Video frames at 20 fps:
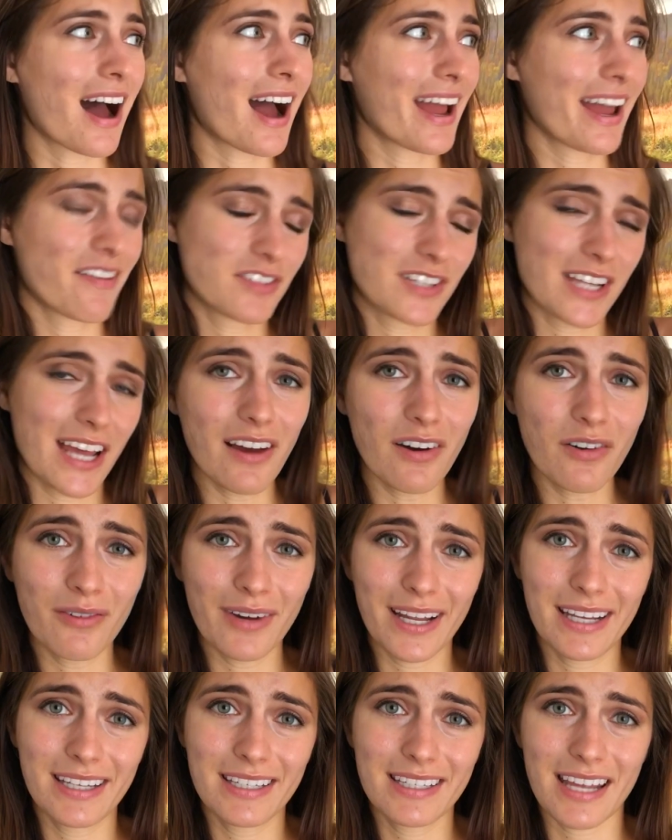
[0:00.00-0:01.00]
I have
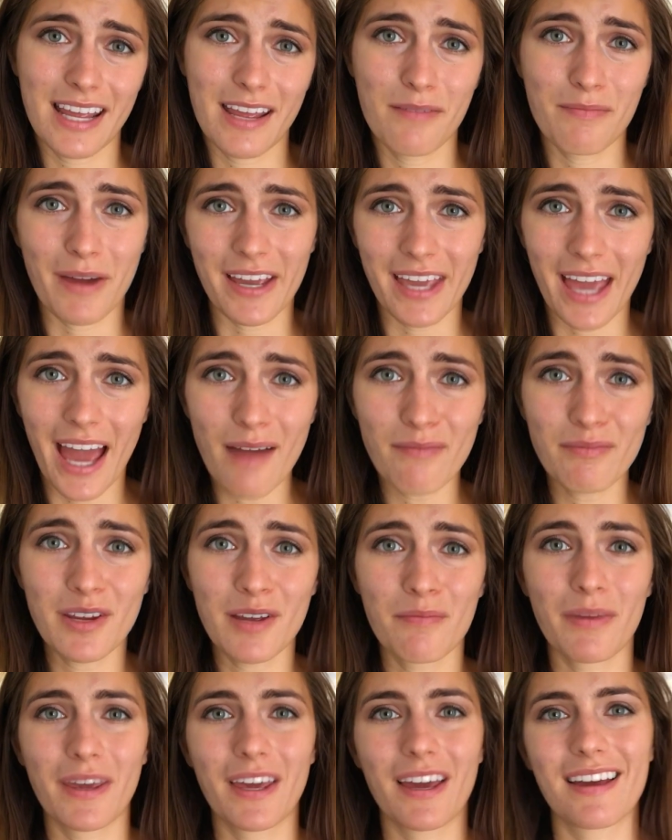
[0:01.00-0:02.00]
Tailwind in my
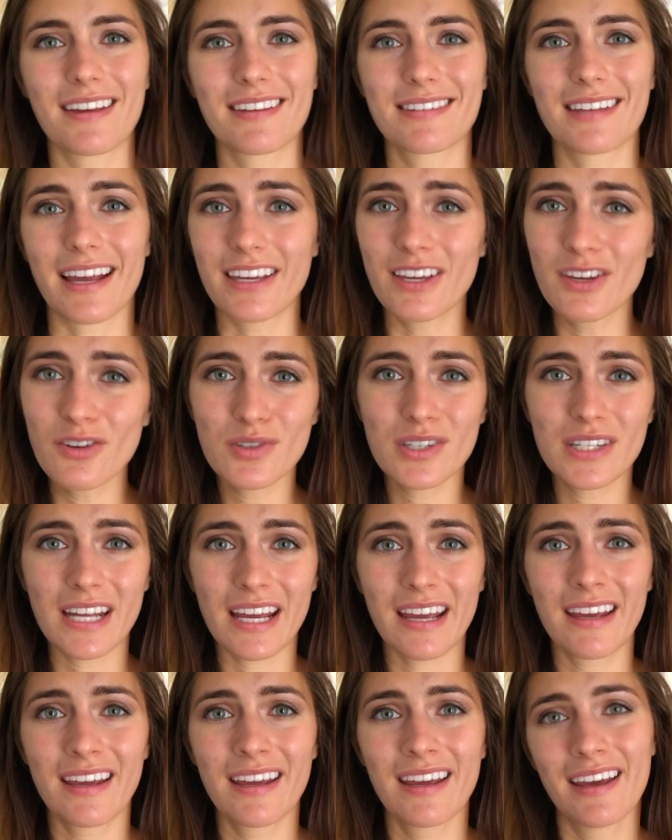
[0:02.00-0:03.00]
cabinet because I used
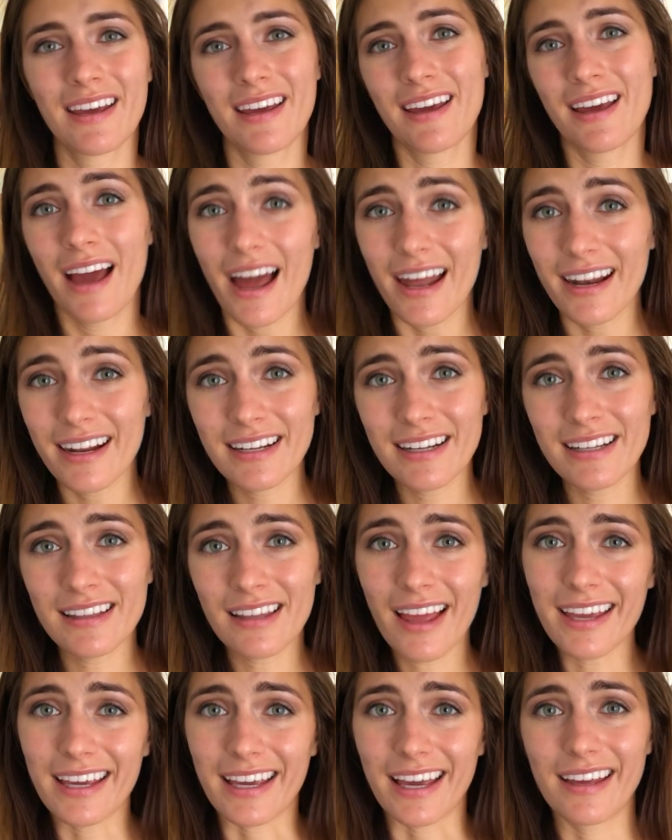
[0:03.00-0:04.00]
it and I didn't
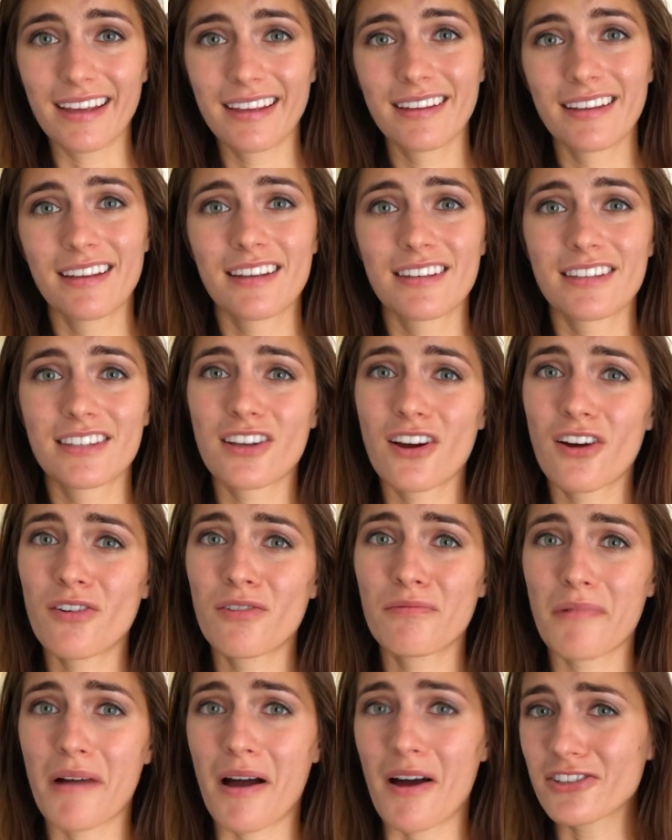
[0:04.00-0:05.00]
like it,
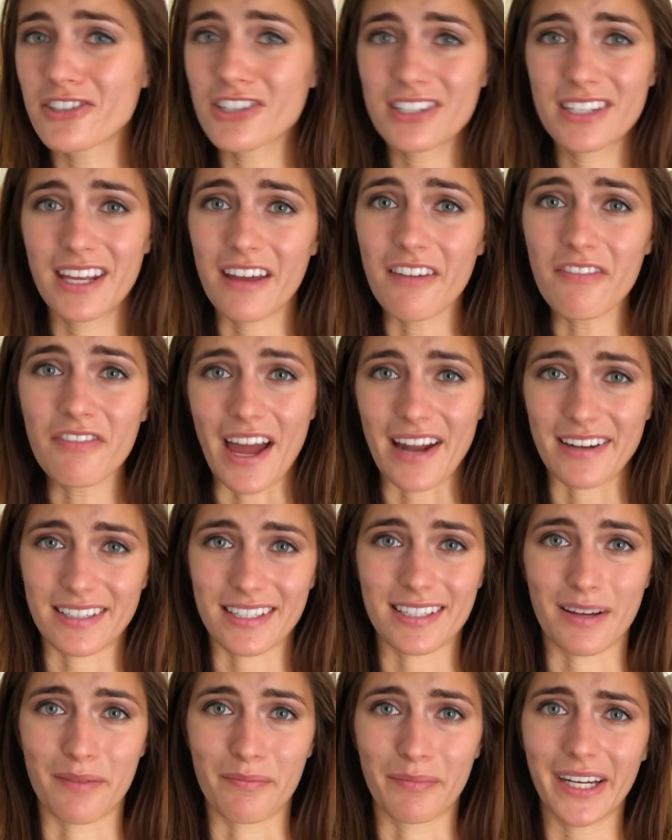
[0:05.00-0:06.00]
so I'll just give that
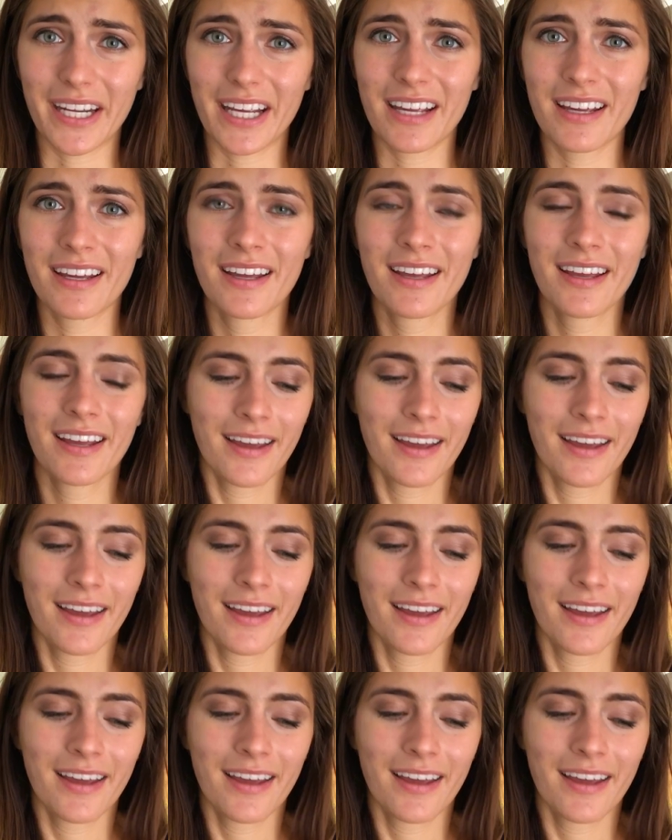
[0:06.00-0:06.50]
to somebody.